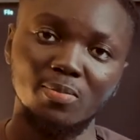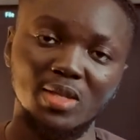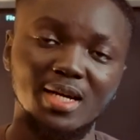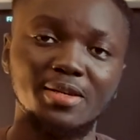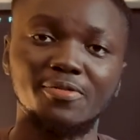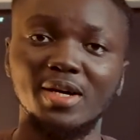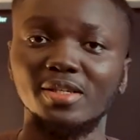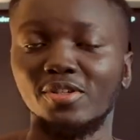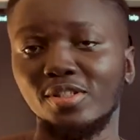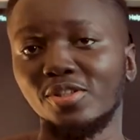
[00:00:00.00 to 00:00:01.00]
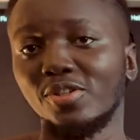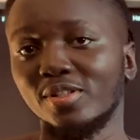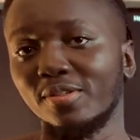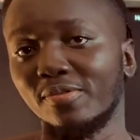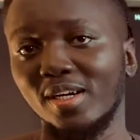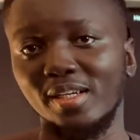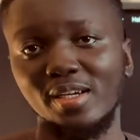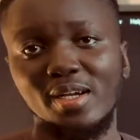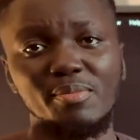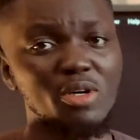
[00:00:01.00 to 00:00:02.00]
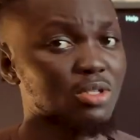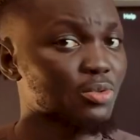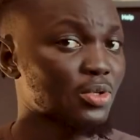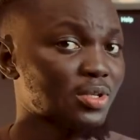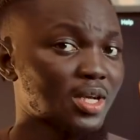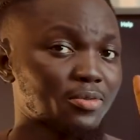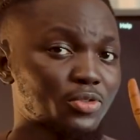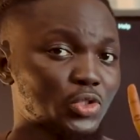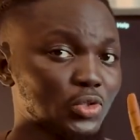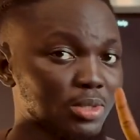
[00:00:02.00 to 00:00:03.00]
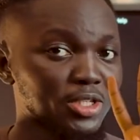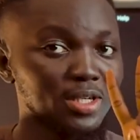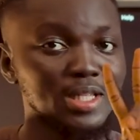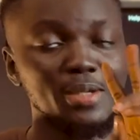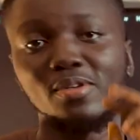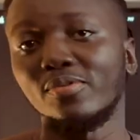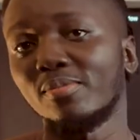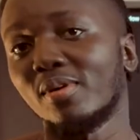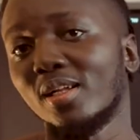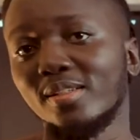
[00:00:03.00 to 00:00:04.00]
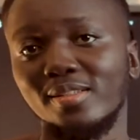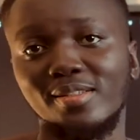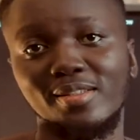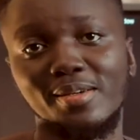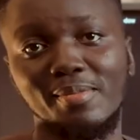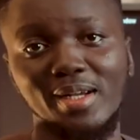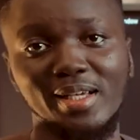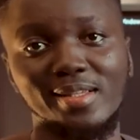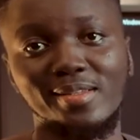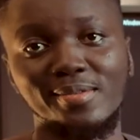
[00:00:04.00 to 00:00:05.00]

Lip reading: and in fact it doesn't justify, because we only have two major types of imbalances in the market,